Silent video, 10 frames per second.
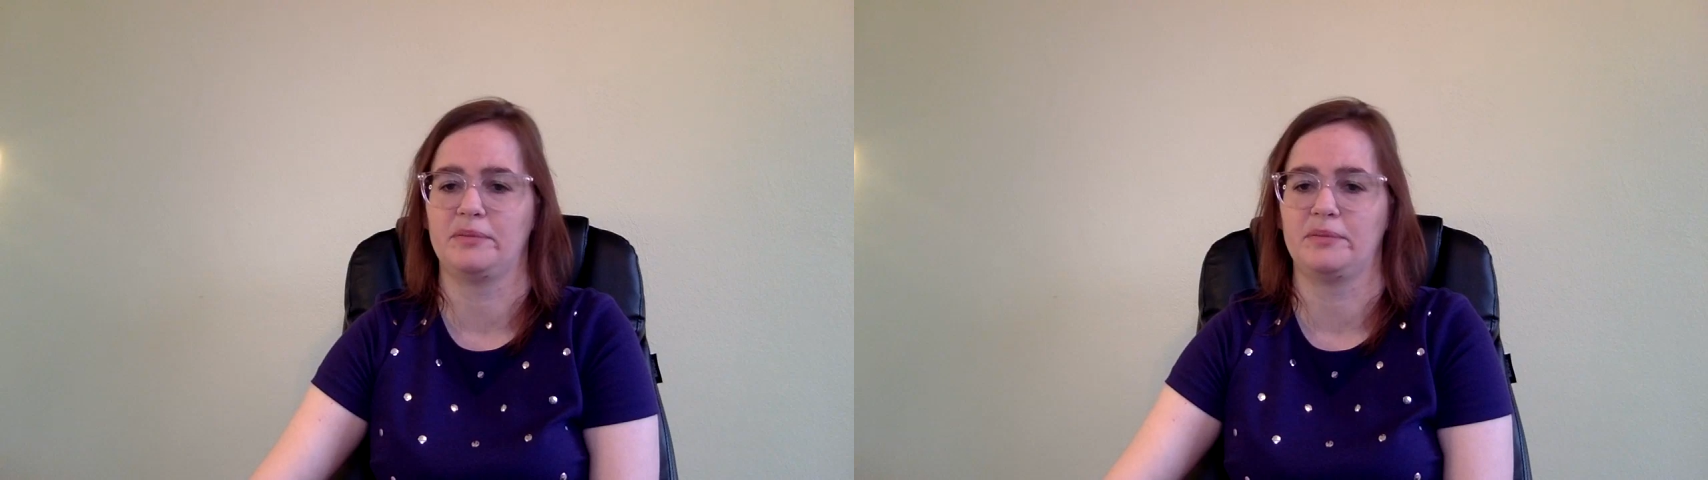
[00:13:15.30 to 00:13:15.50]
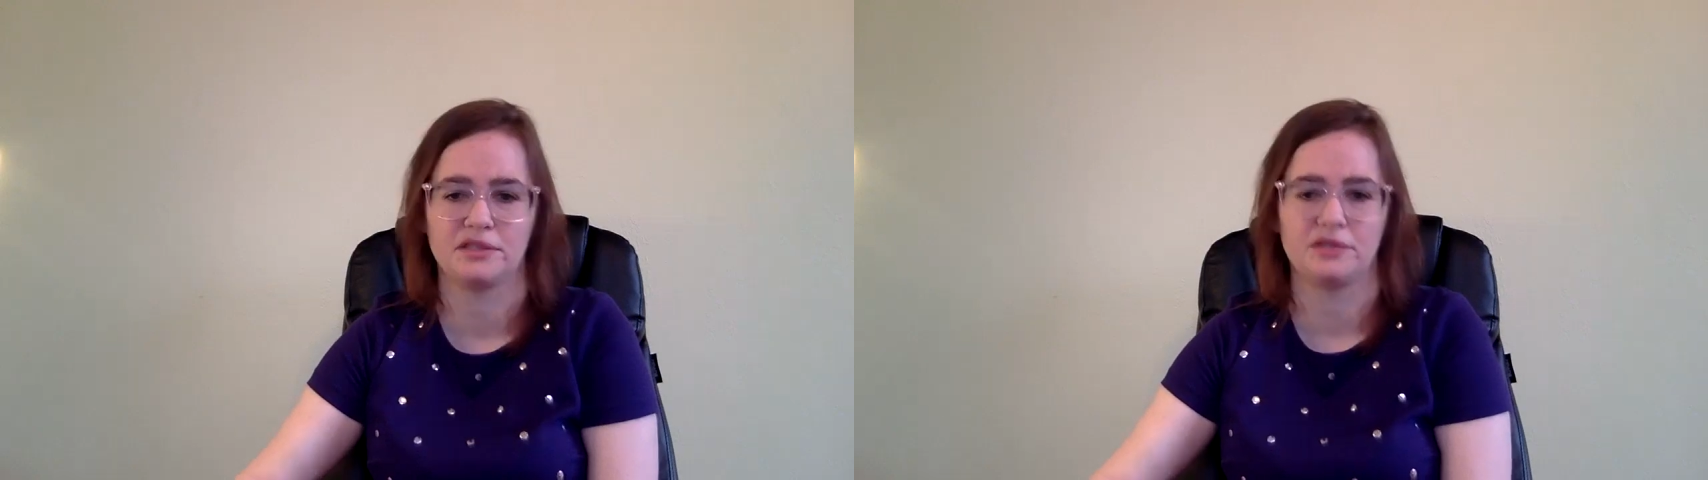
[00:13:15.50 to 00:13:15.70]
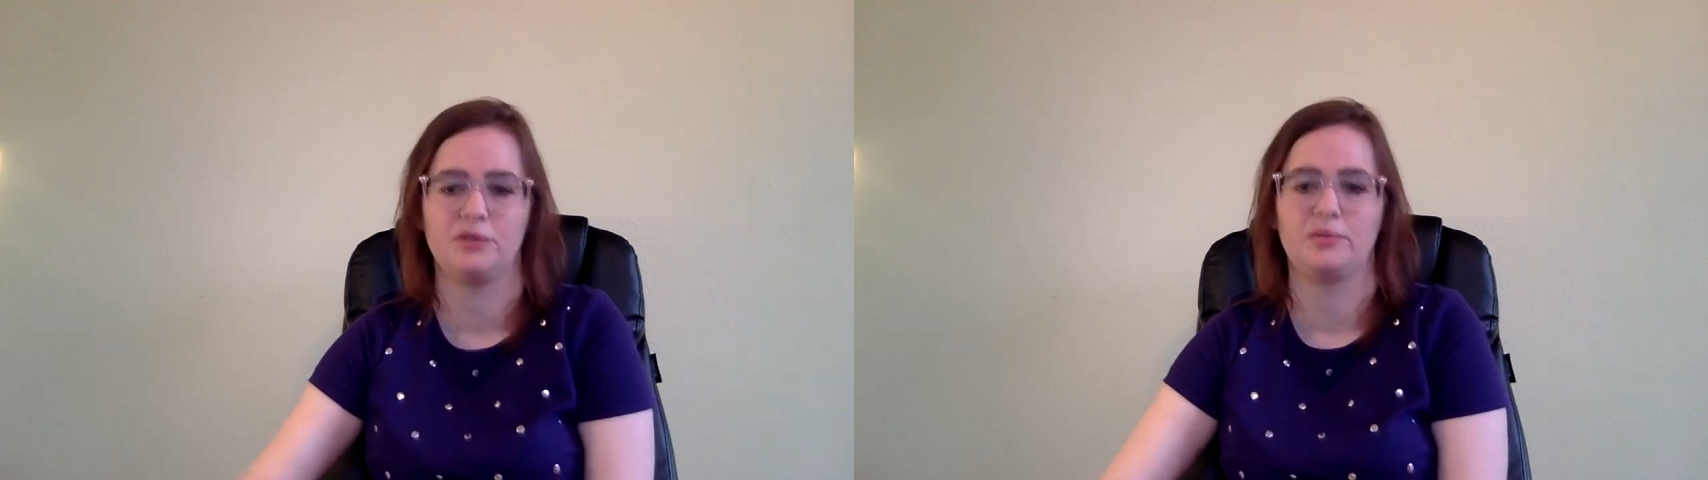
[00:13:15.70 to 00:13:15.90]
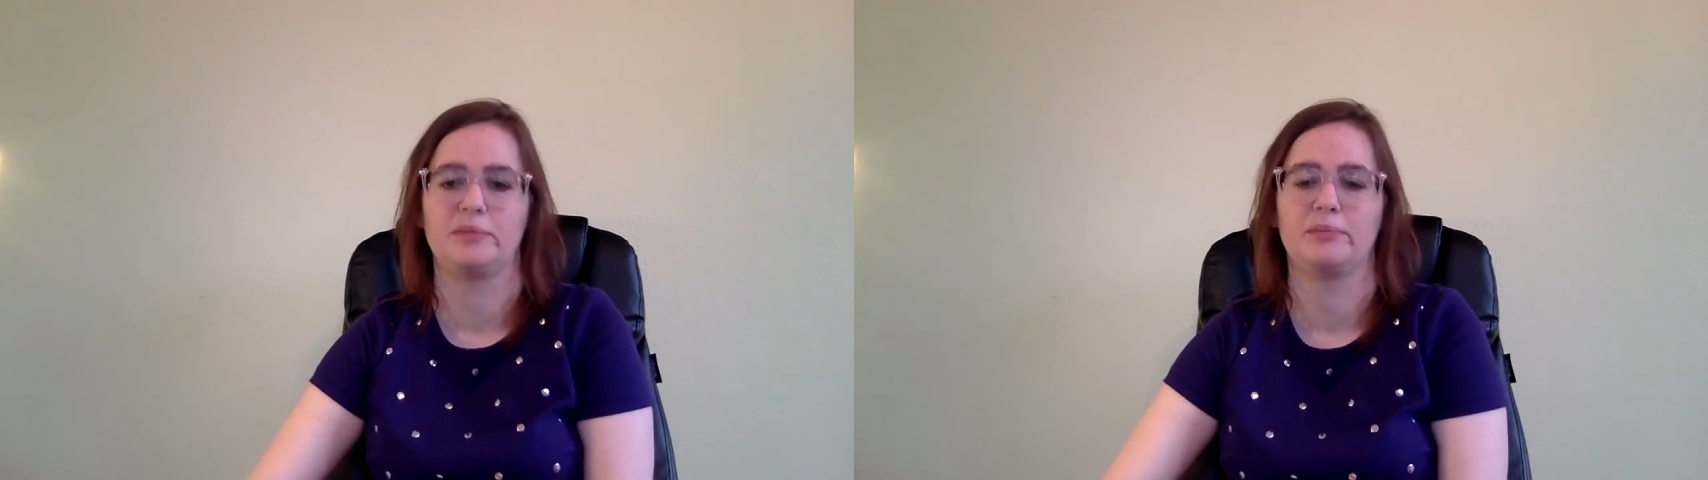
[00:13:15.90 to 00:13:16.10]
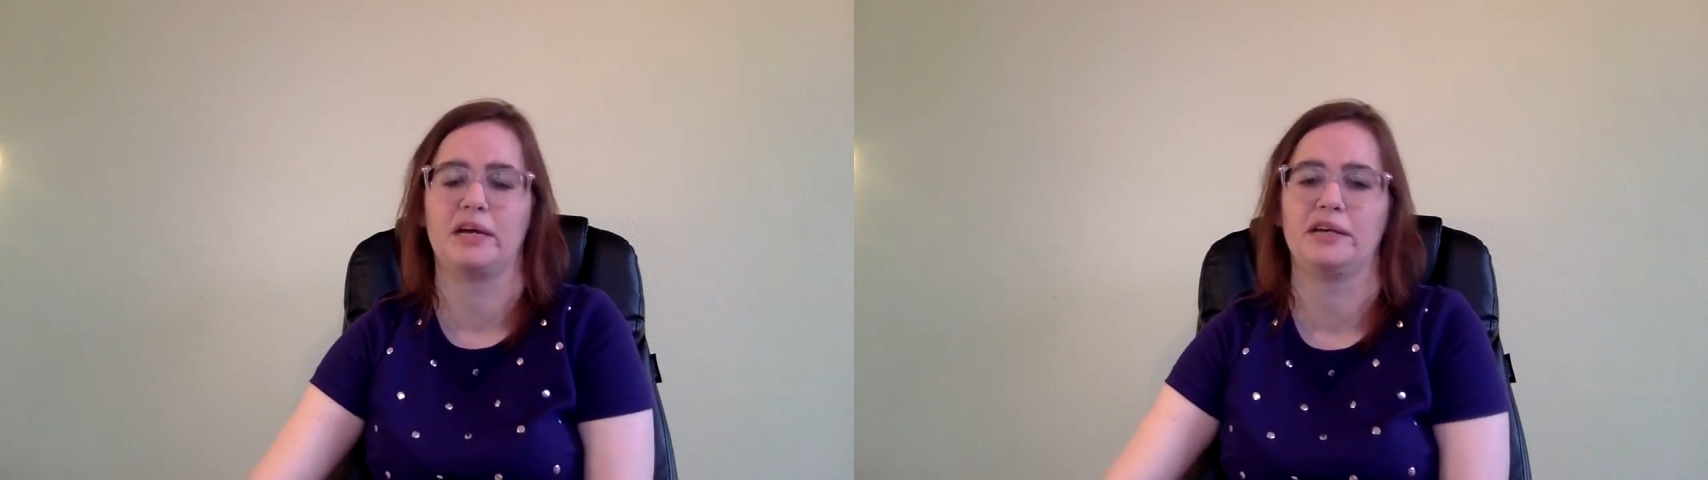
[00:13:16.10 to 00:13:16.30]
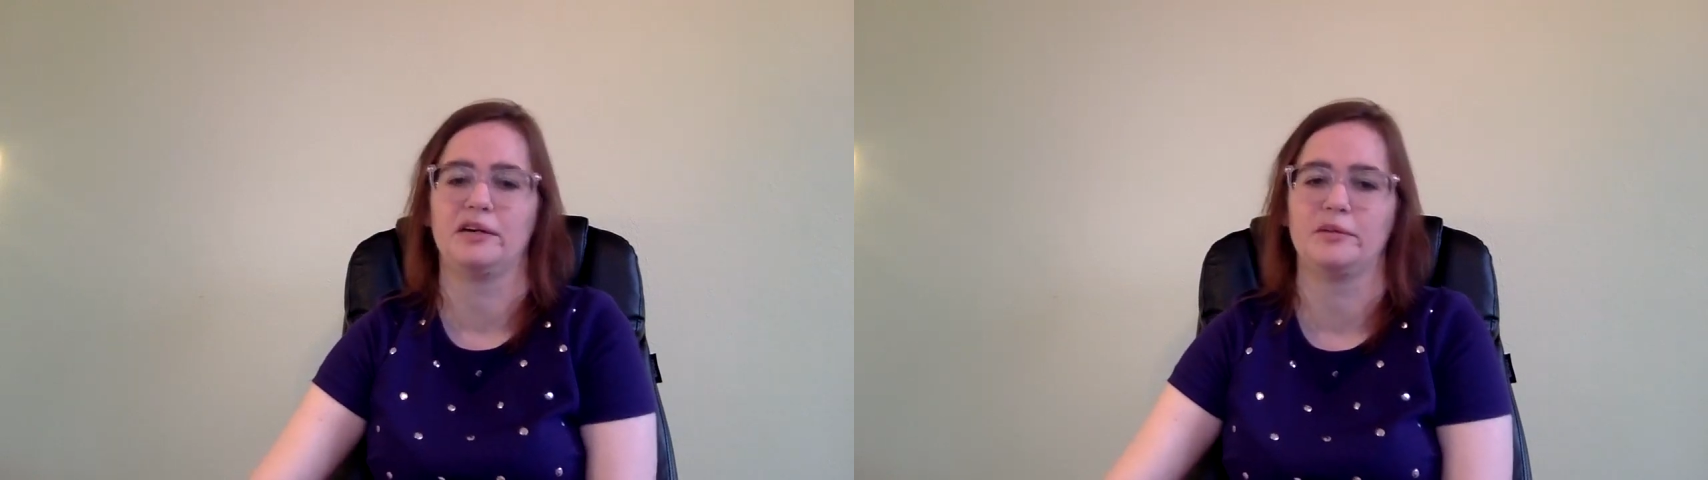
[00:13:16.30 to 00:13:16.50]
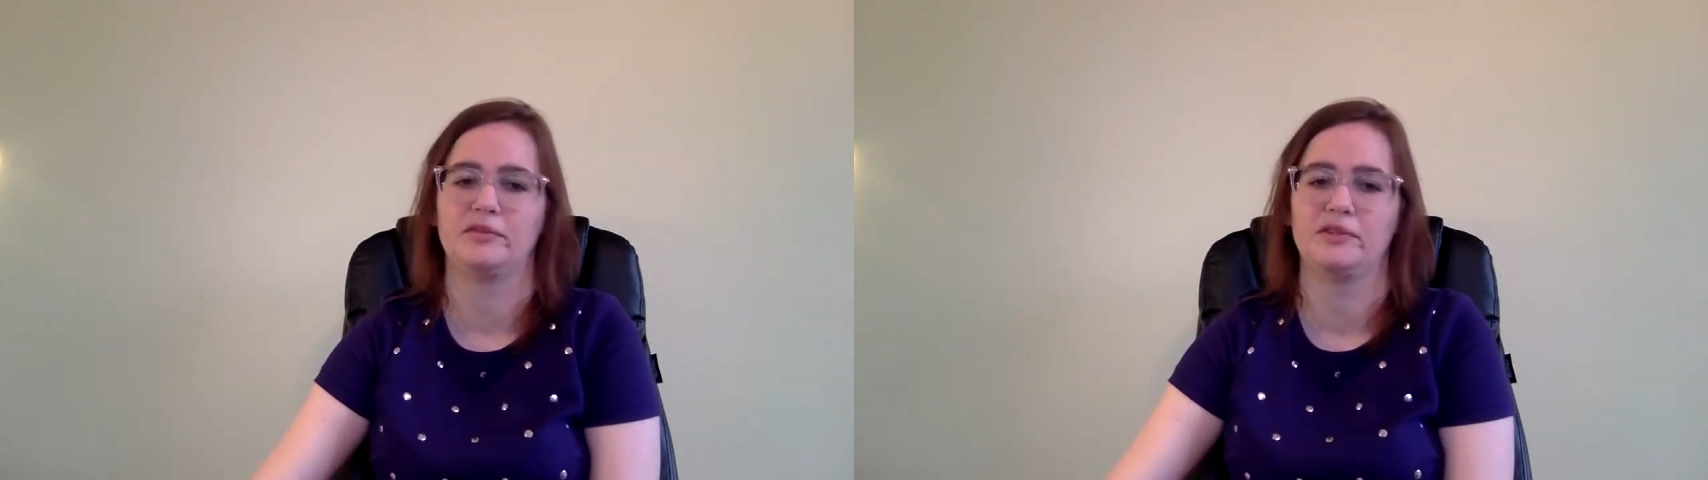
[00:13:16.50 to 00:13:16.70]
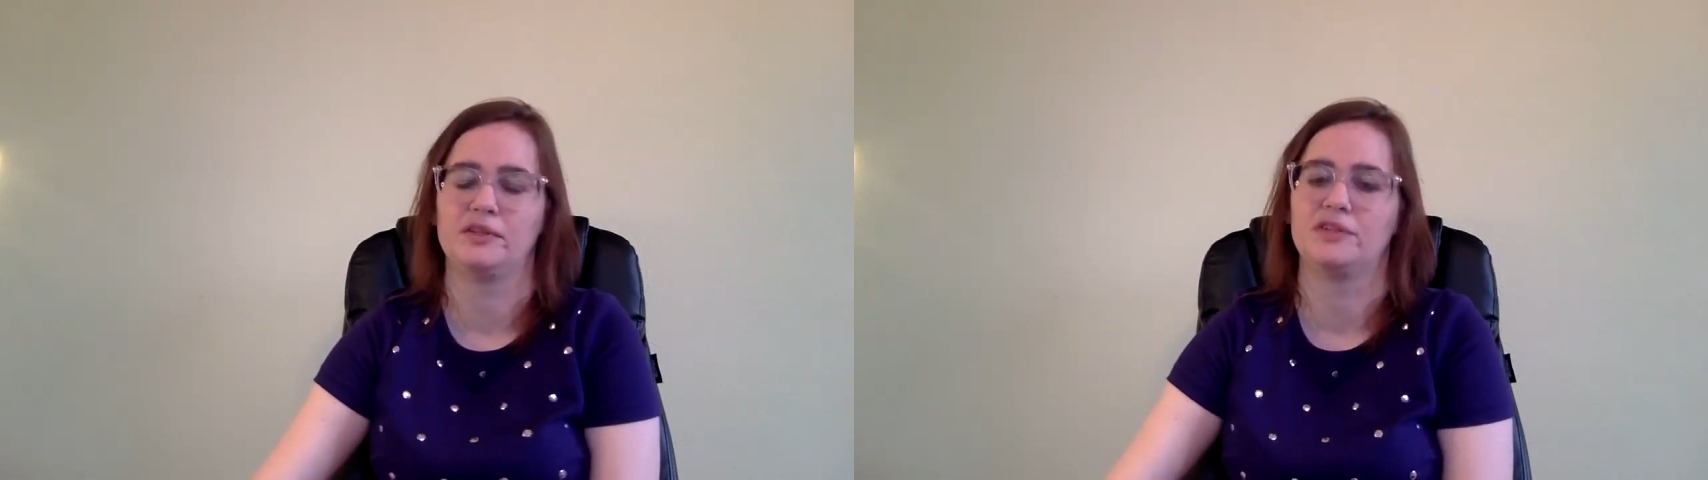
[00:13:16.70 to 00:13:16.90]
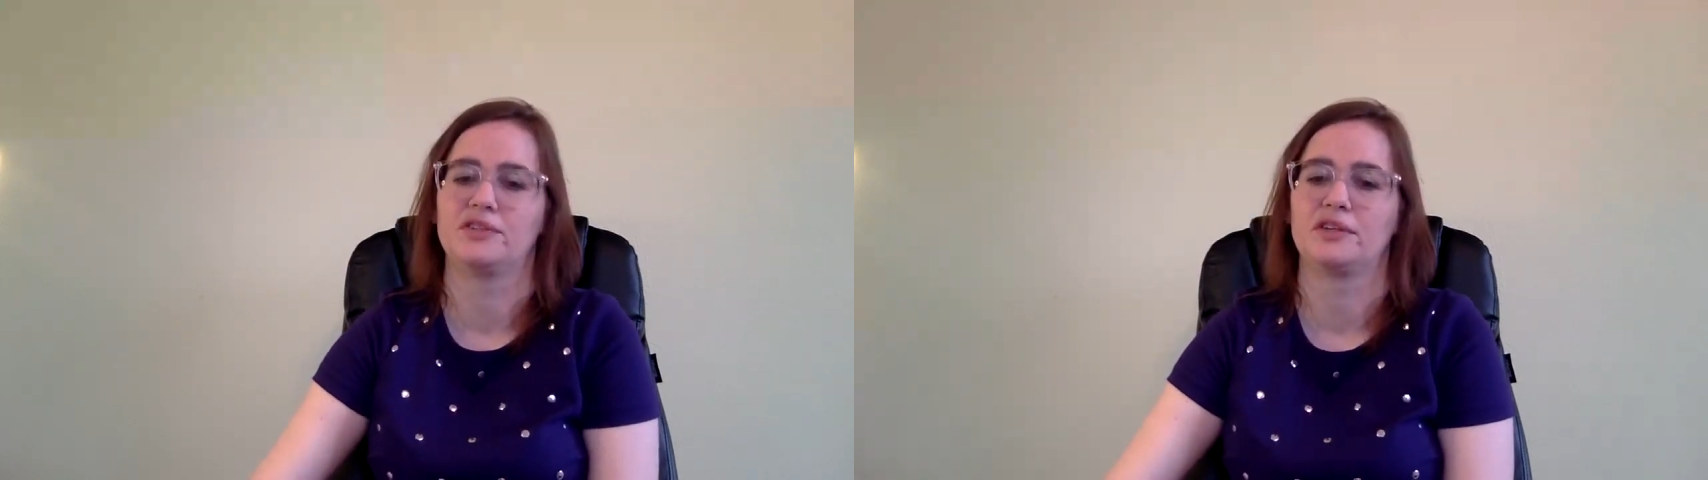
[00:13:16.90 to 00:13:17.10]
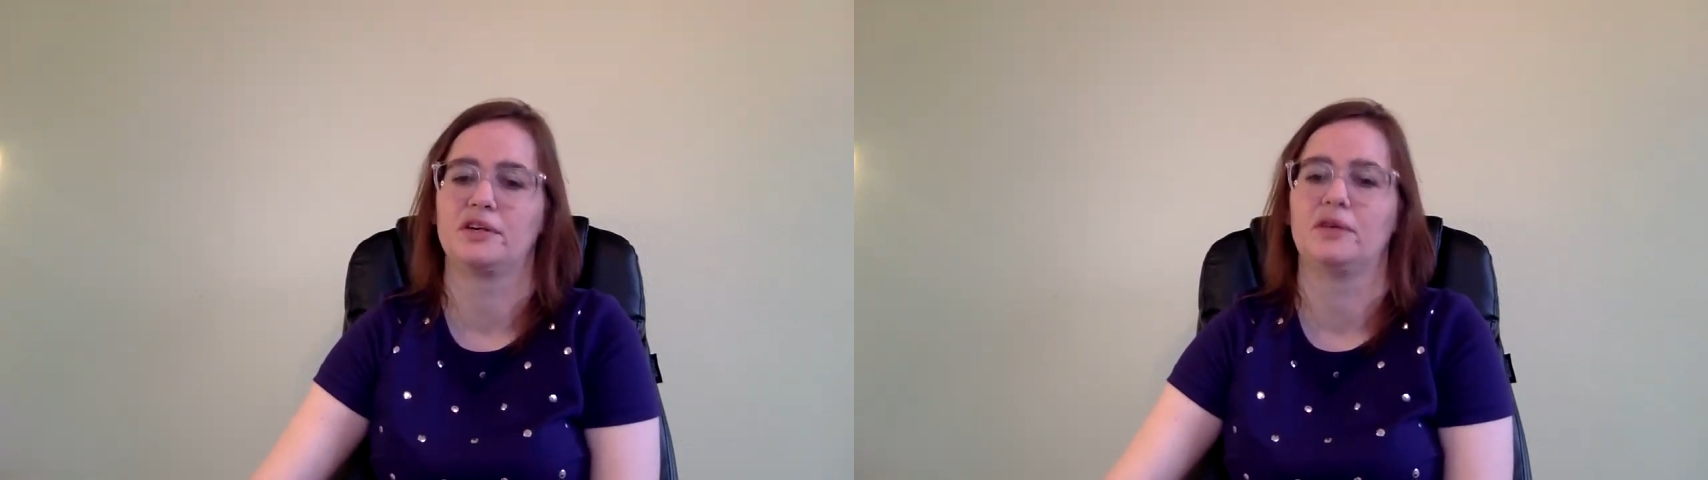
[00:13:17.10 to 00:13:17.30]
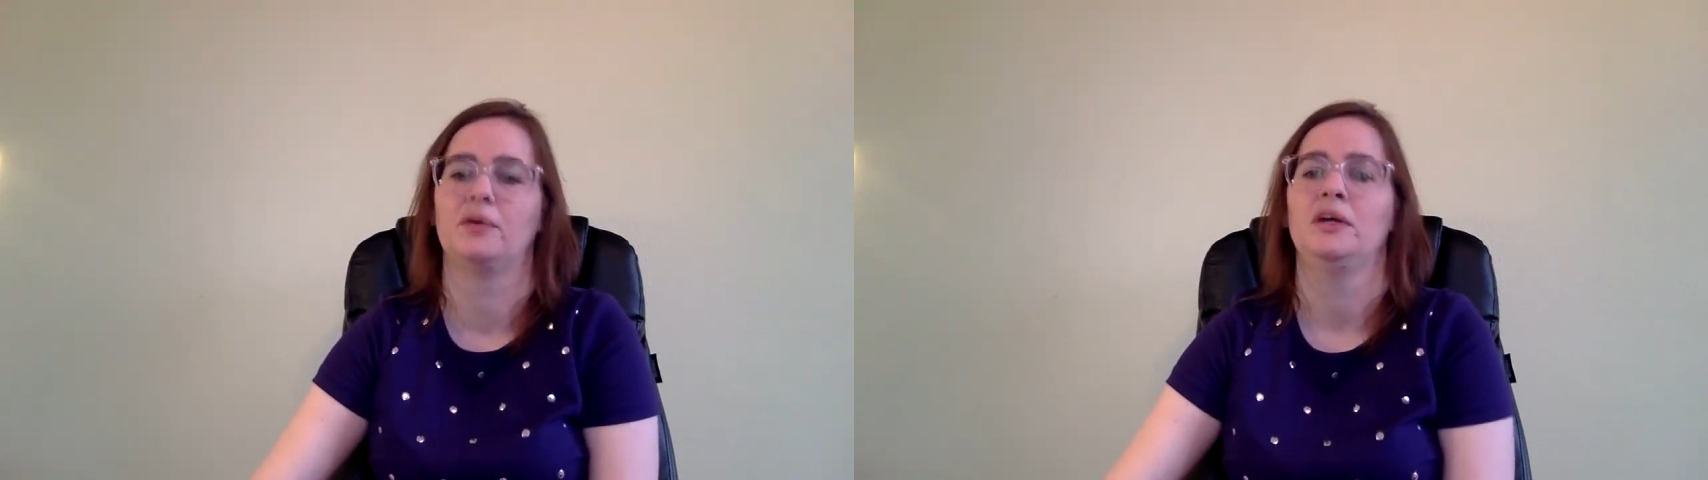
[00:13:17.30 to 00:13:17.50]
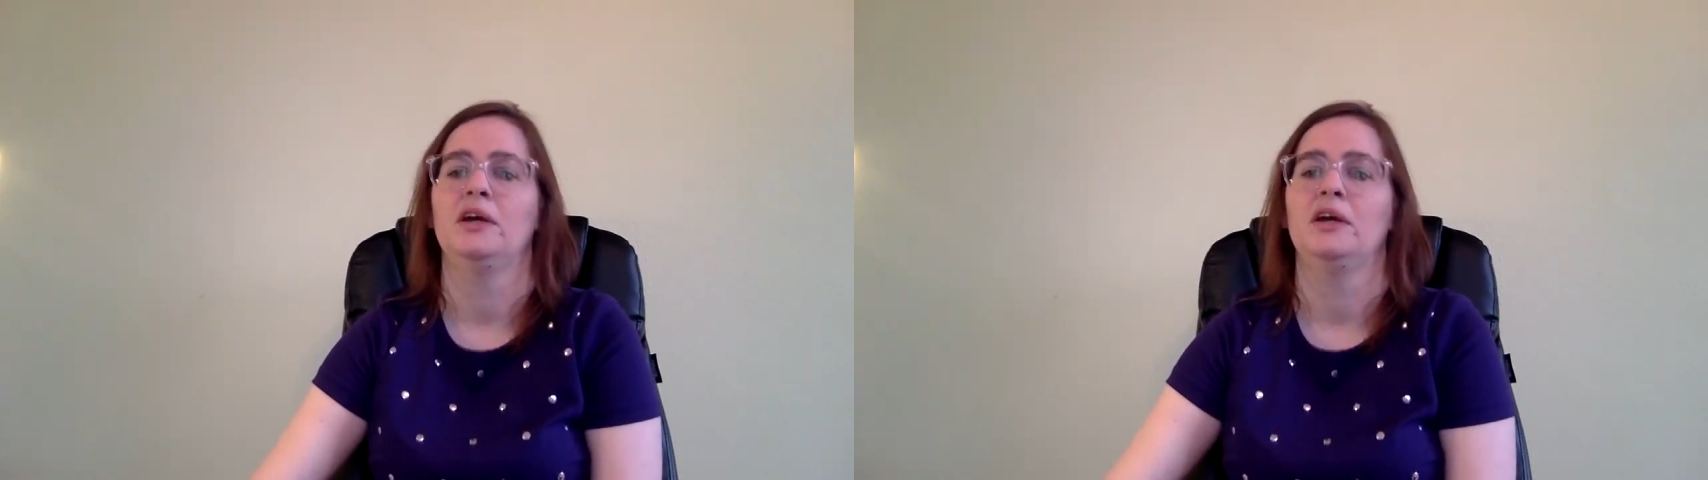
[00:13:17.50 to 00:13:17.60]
uBiome a few years ago,